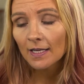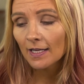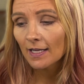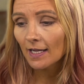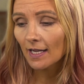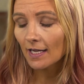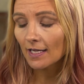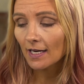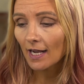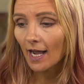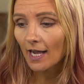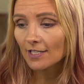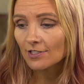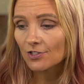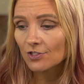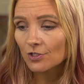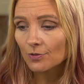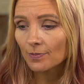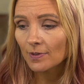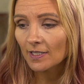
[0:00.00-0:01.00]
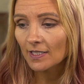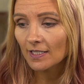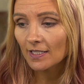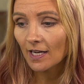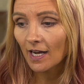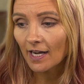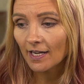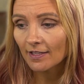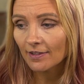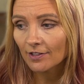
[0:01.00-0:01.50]
It has to be
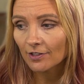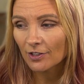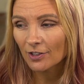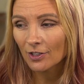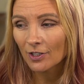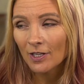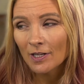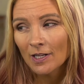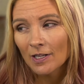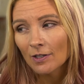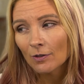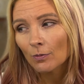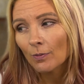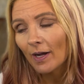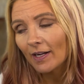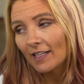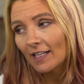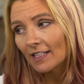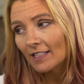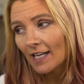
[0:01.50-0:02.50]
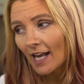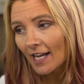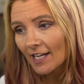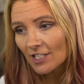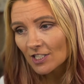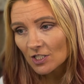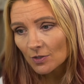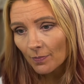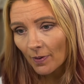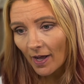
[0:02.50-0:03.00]
either
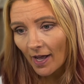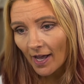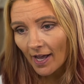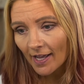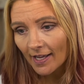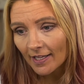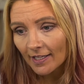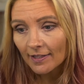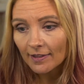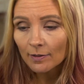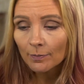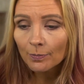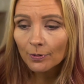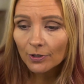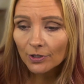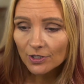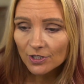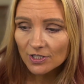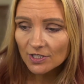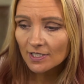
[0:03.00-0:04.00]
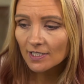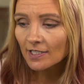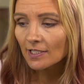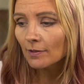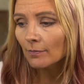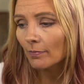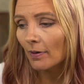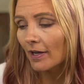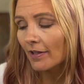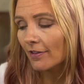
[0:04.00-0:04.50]
recognized by the person,
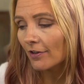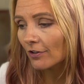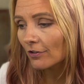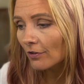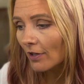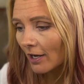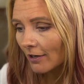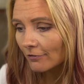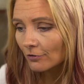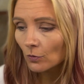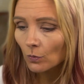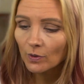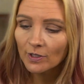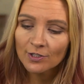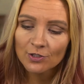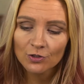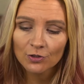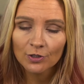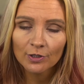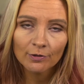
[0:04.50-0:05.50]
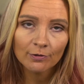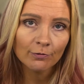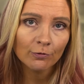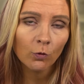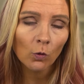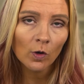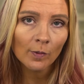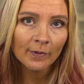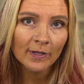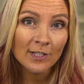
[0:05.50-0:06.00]
by their loved ones, or an
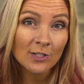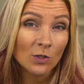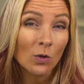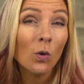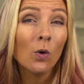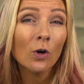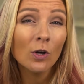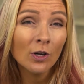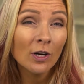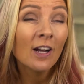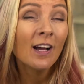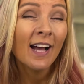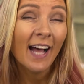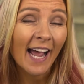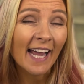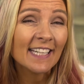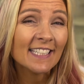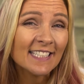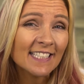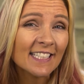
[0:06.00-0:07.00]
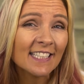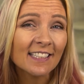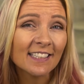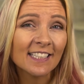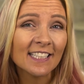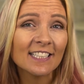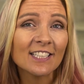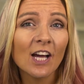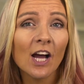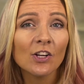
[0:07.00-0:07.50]
informant, or
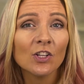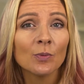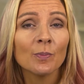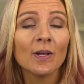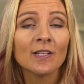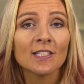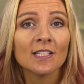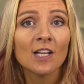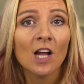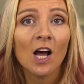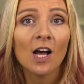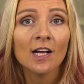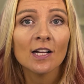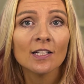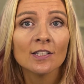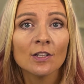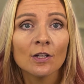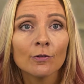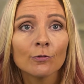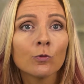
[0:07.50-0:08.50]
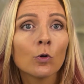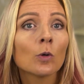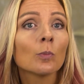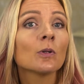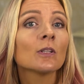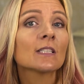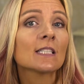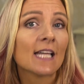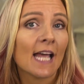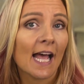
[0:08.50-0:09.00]
ideally documented on
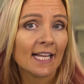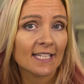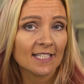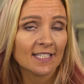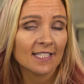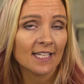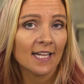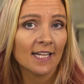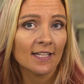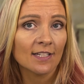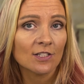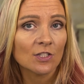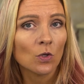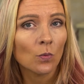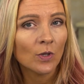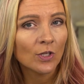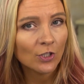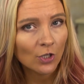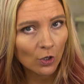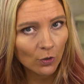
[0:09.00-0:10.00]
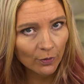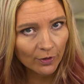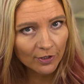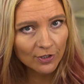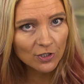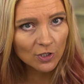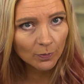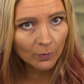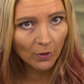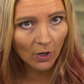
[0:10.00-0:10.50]
formal testing, so we know there's
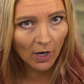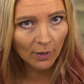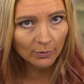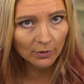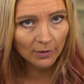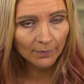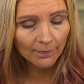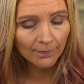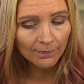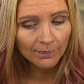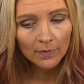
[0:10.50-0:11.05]
a problem.